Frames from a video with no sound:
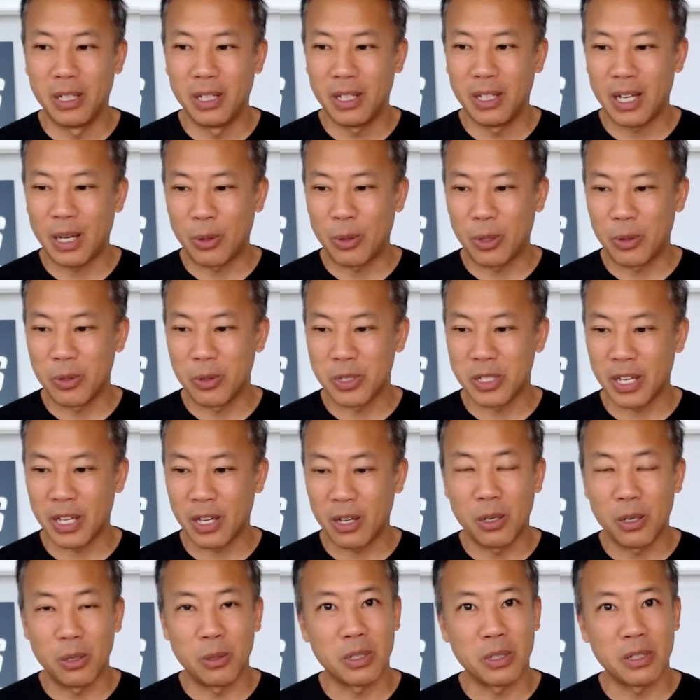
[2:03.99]
I would always say,
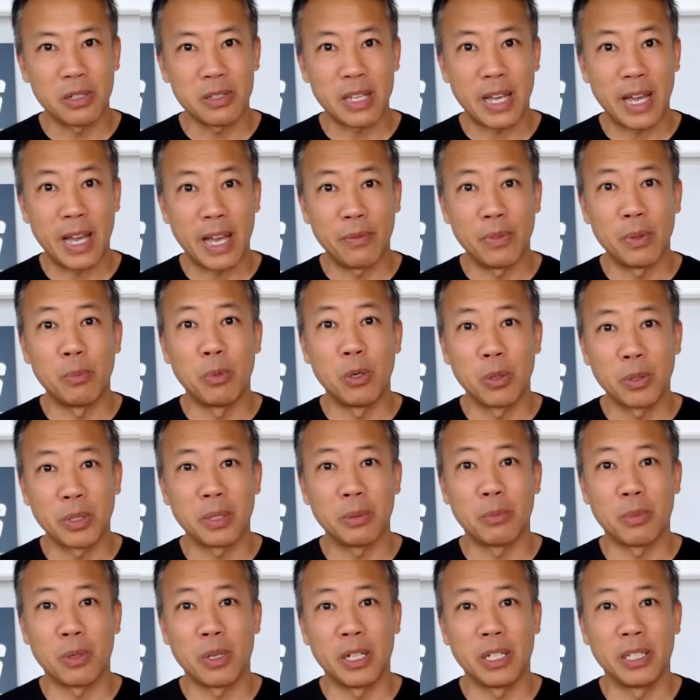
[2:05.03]
oh, because I have the
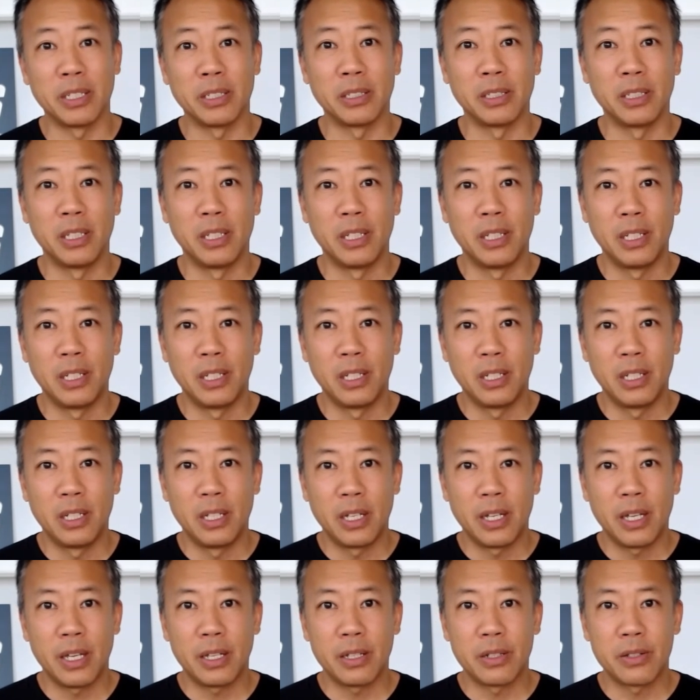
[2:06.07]
broken brain.
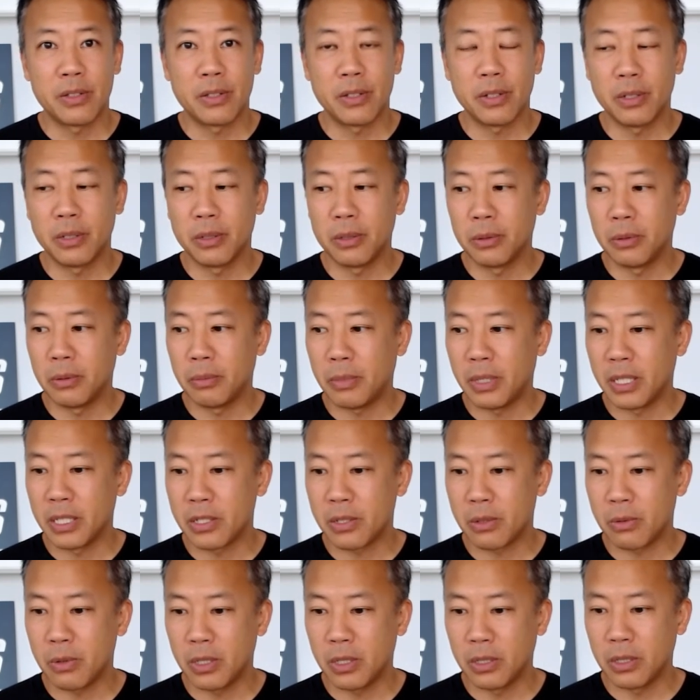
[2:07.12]
And so my
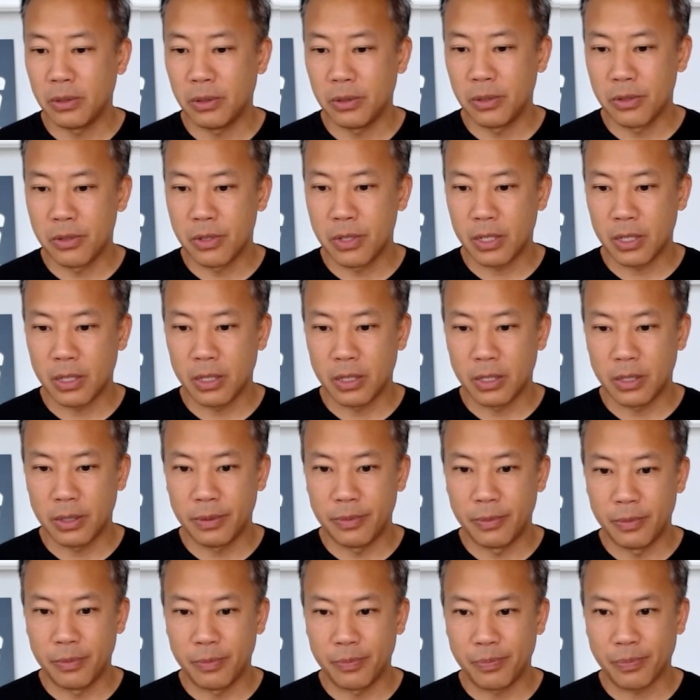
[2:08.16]
struggles uh,
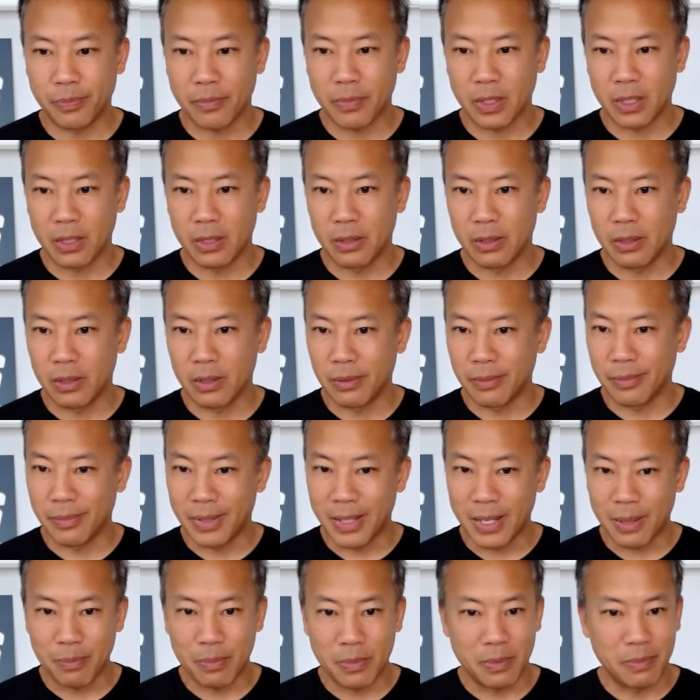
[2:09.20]

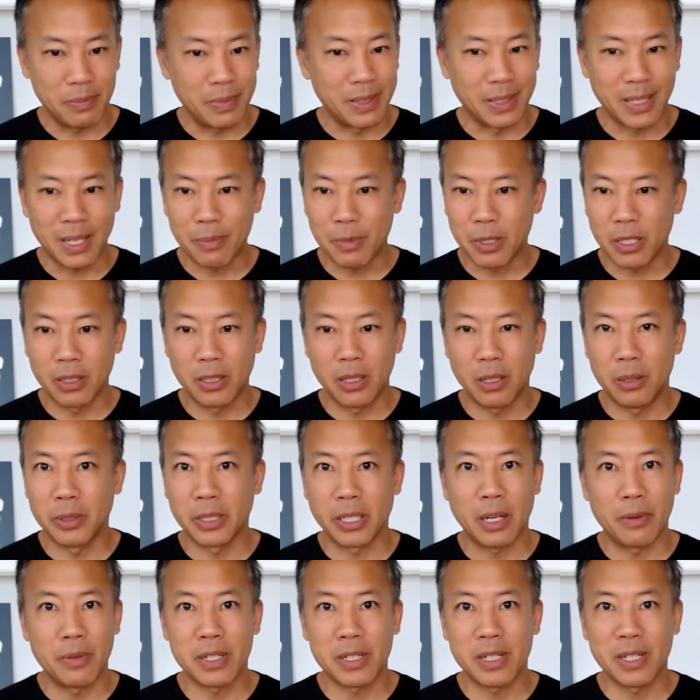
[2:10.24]
kept, it kept on
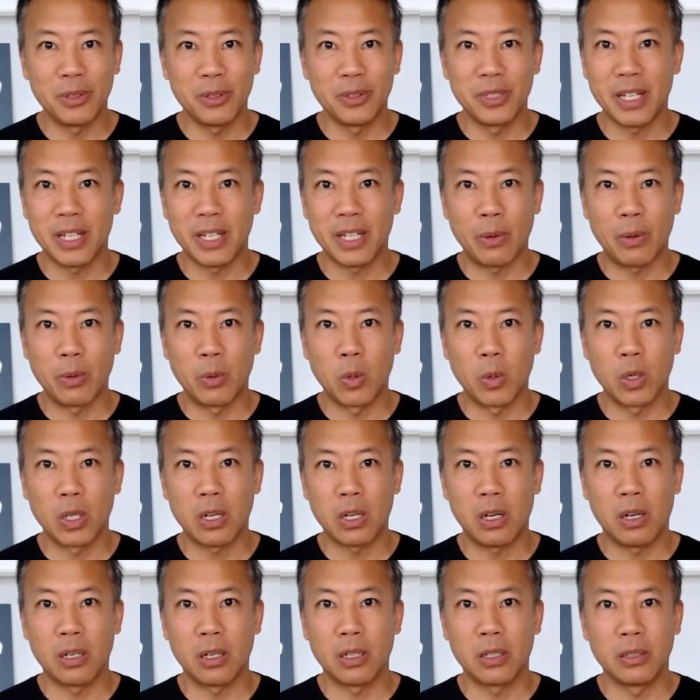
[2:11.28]
going every single day. I would work
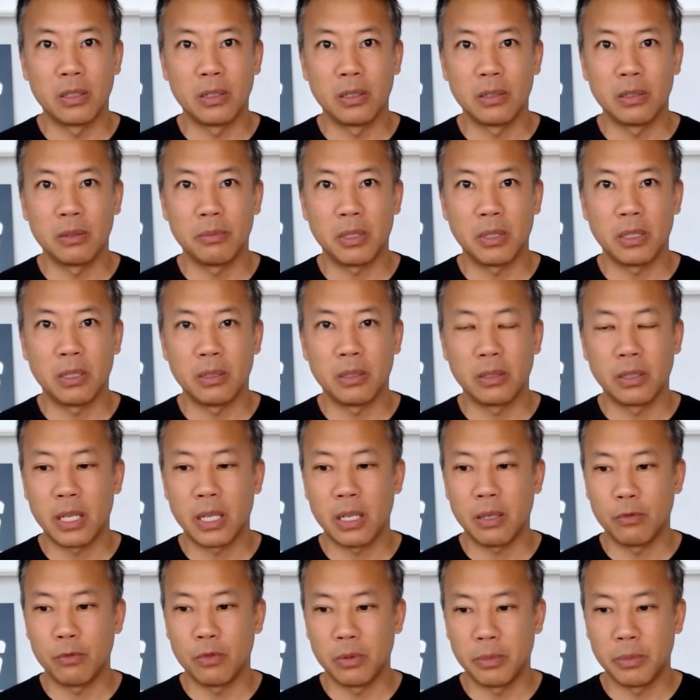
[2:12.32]
hard. Uh, it
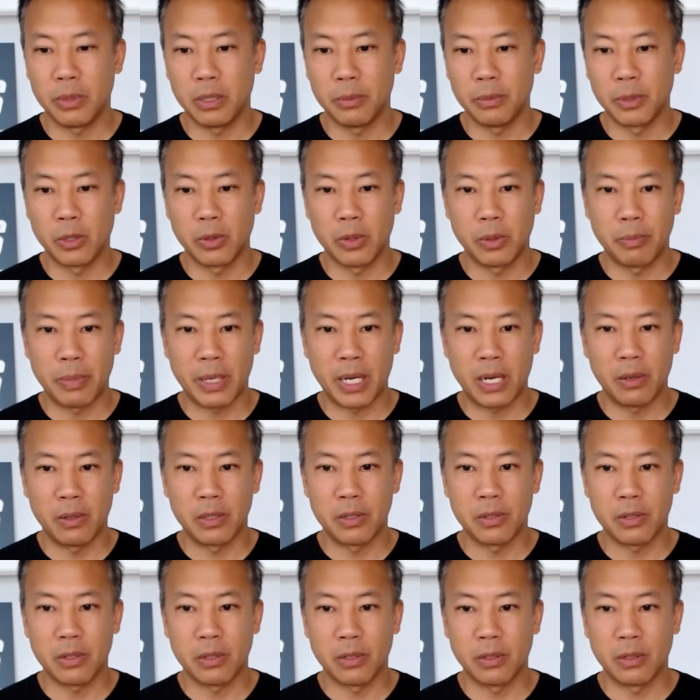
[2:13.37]
came from immigrant parents.